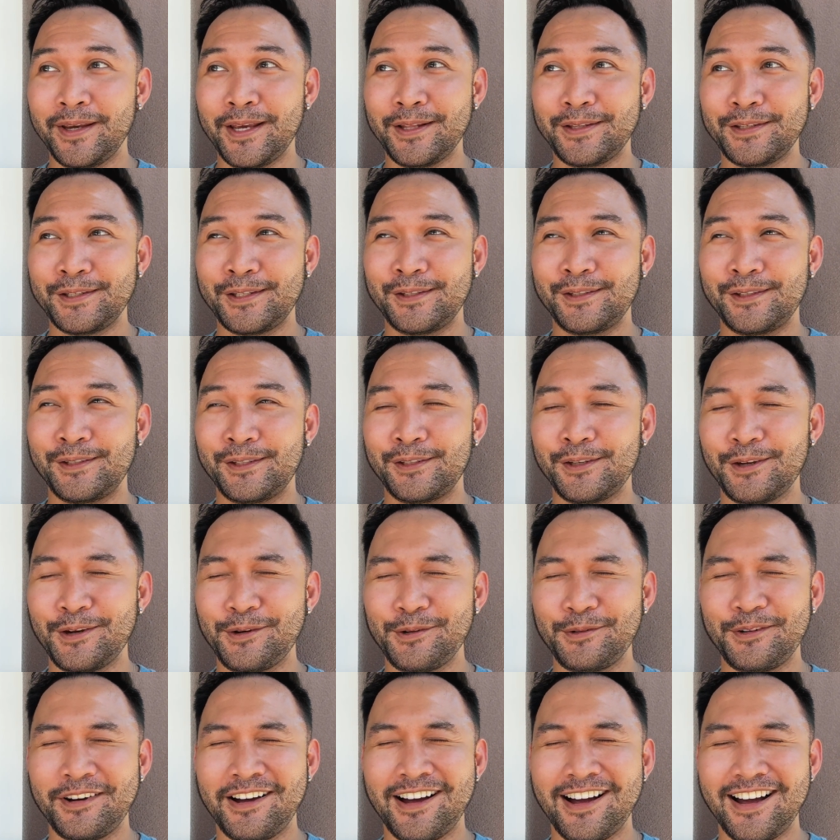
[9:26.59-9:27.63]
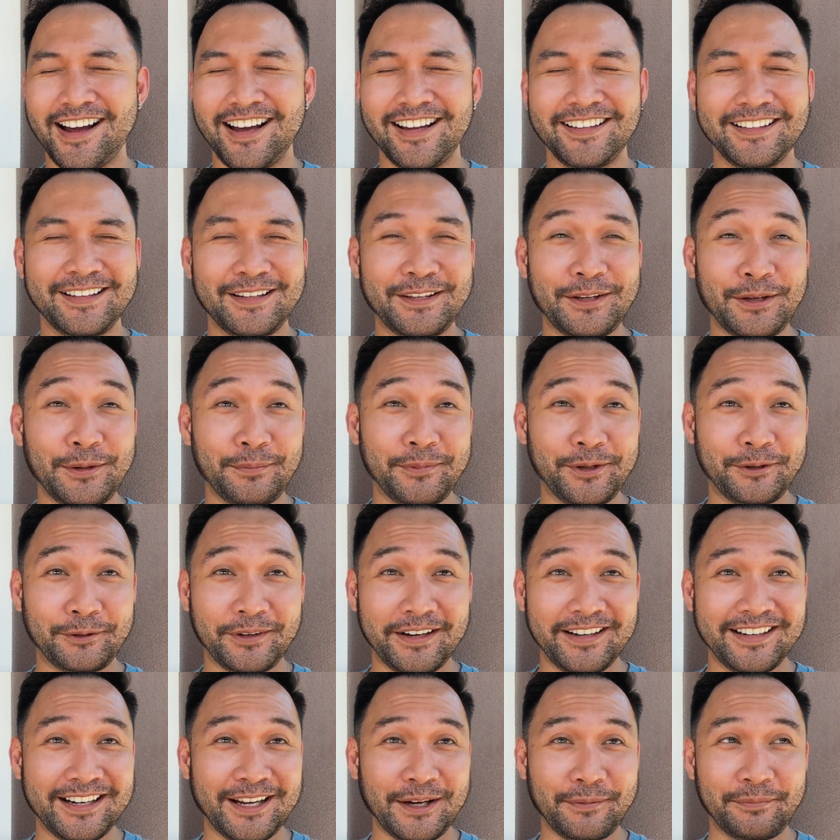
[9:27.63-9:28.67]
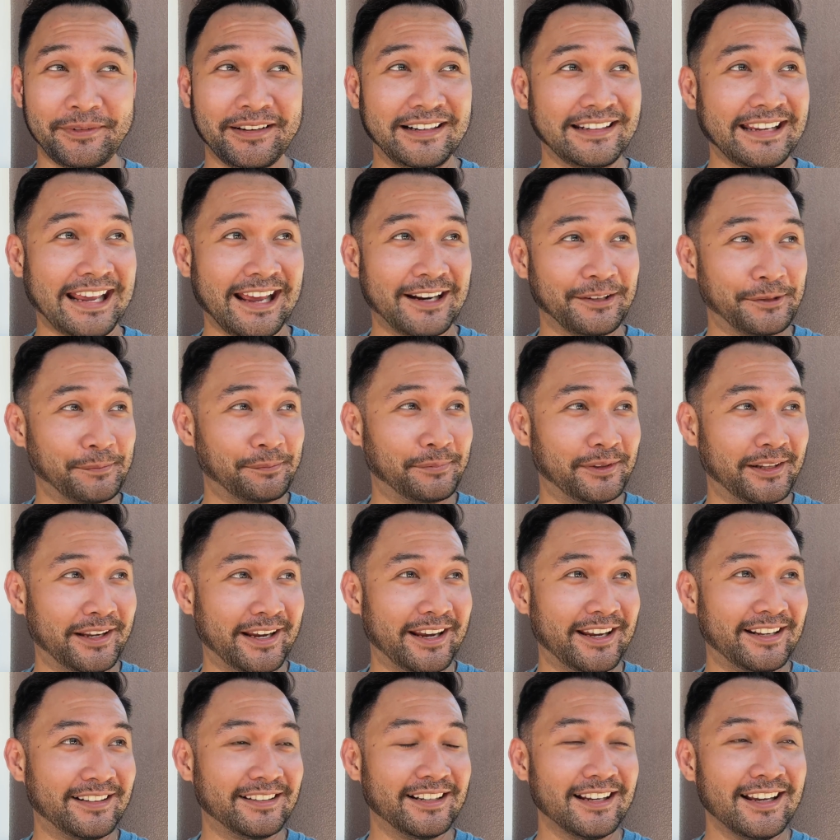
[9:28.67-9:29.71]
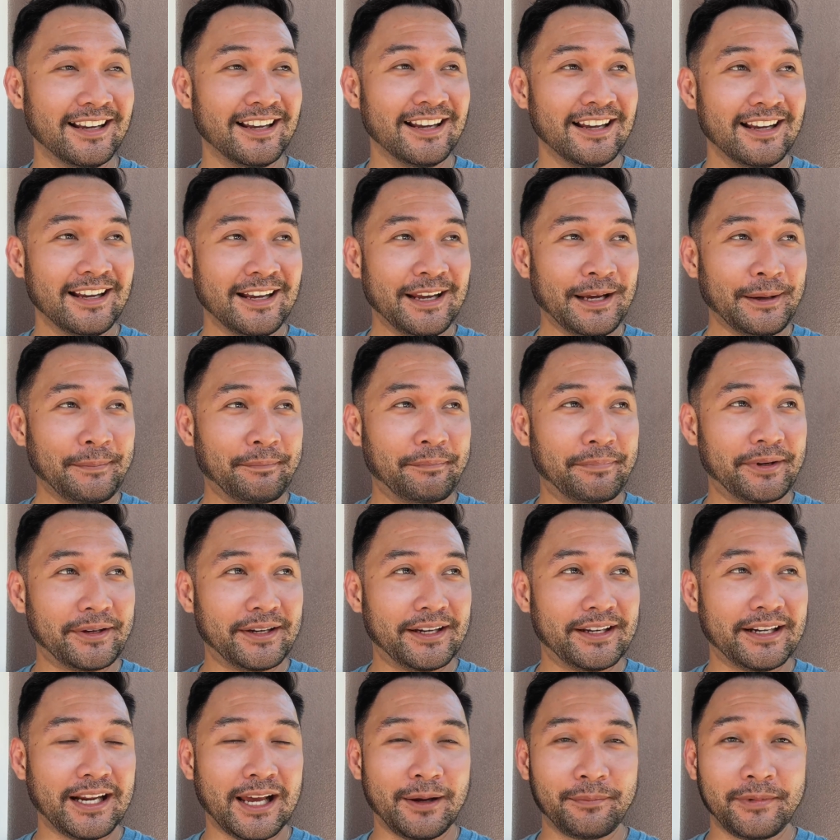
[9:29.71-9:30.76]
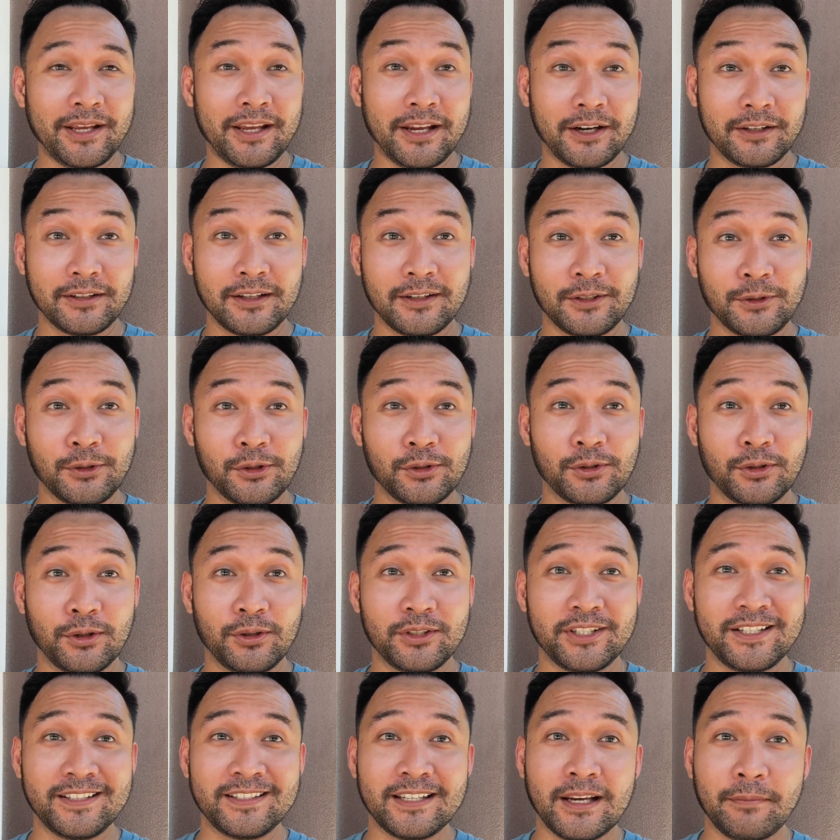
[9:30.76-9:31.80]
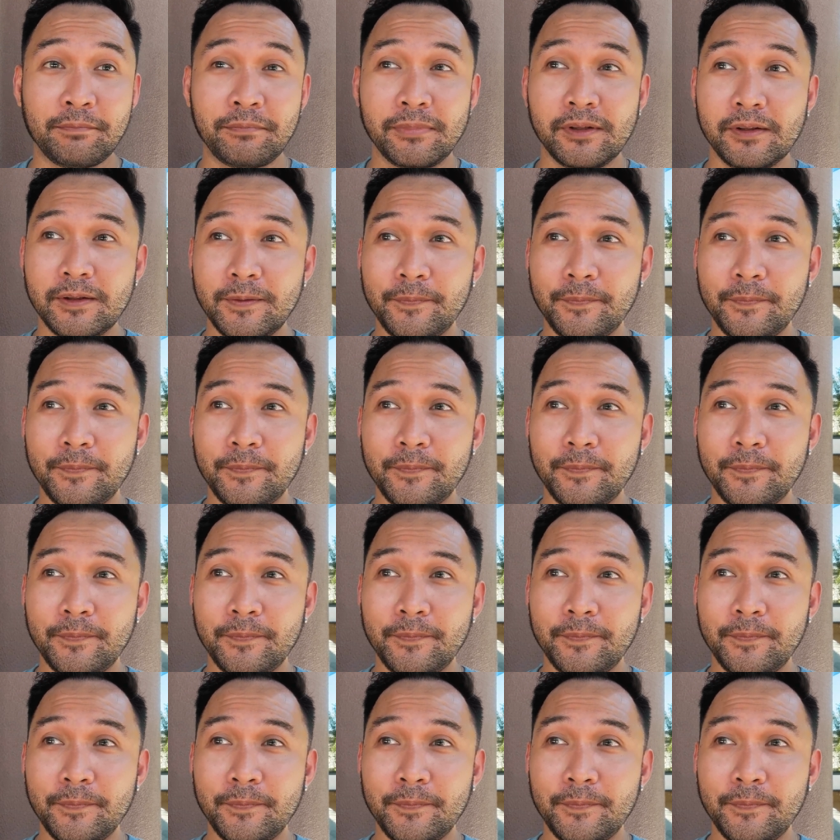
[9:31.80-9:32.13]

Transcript: It's so hot and humid right now, but I can't complain. But I'm here at Tochoji Temple.